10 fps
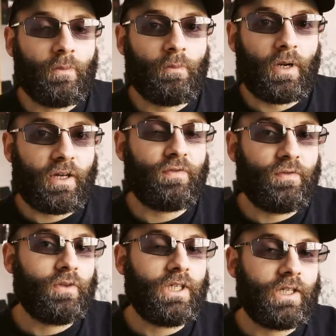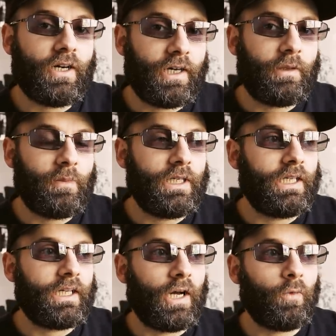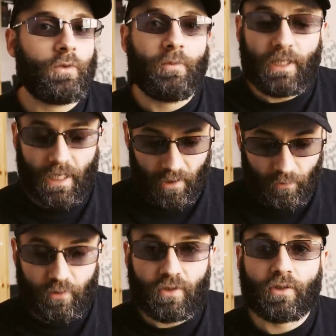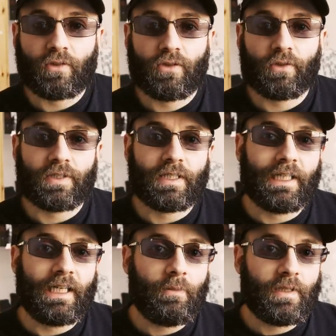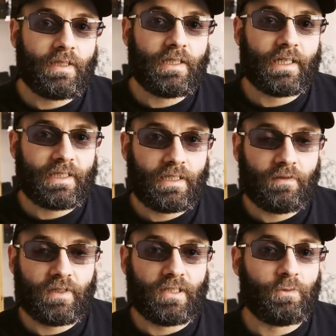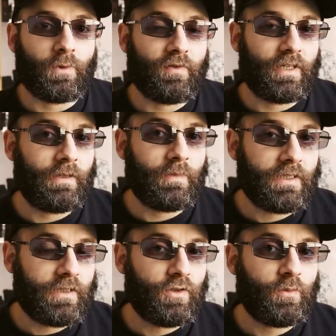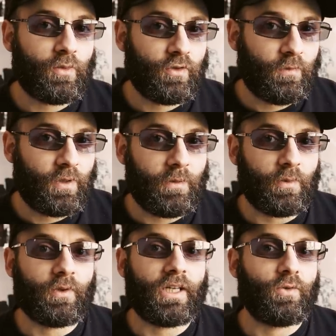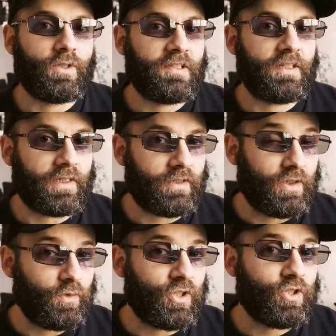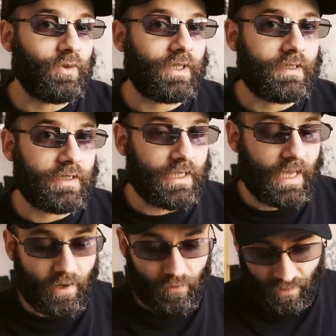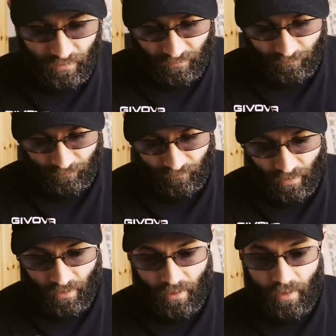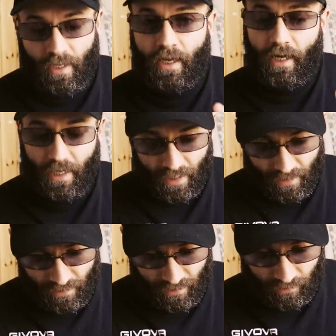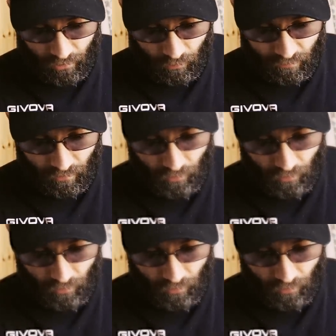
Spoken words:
by free I mean I will be able to conduct limited activities with a limited number of people in restricted areas. And it goes